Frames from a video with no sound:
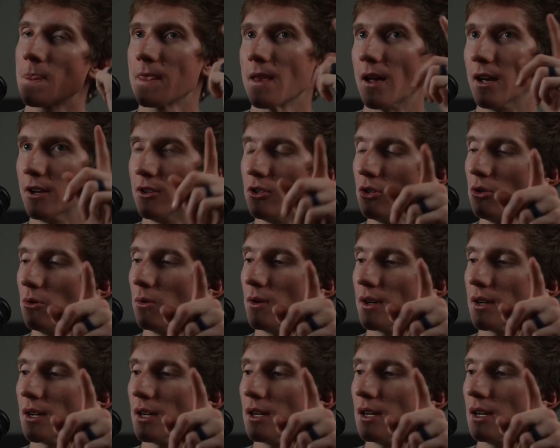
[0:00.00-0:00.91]
I do
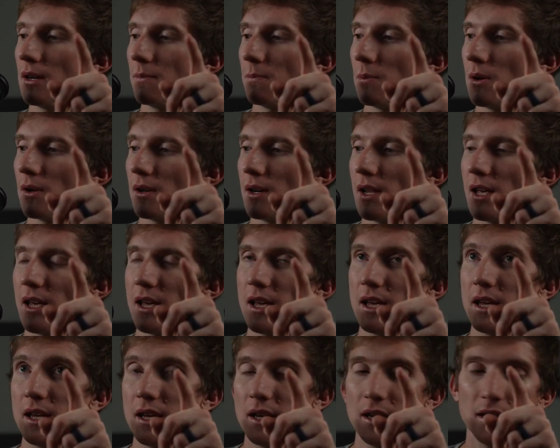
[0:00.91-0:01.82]
want to put
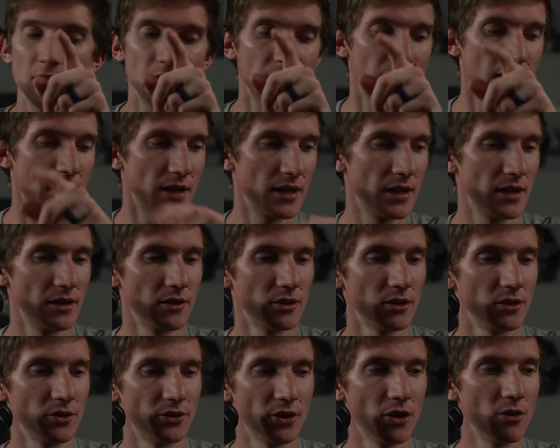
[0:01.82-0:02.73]
a
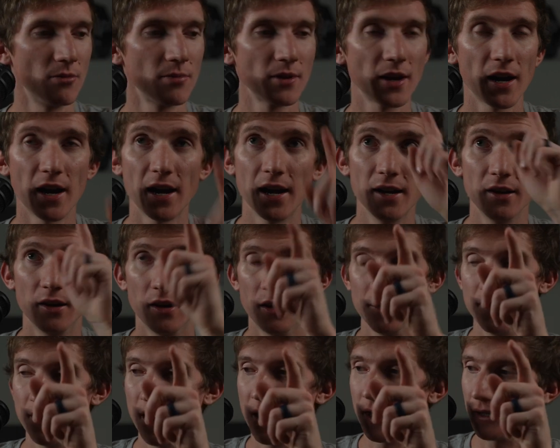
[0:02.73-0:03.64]
little dome guy
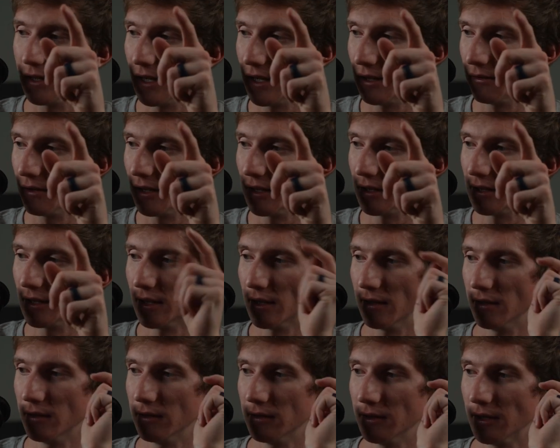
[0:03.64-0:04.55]
on that light right
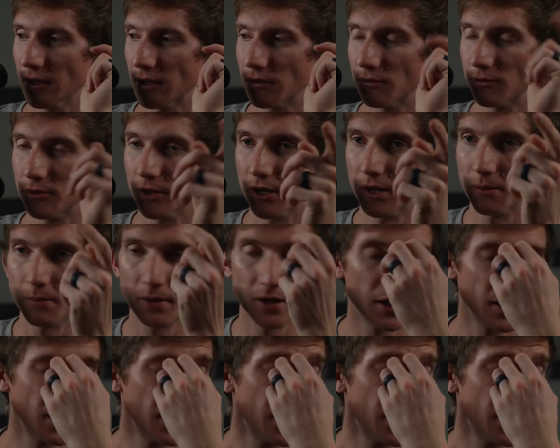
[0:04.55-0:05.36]
there that's in front of me,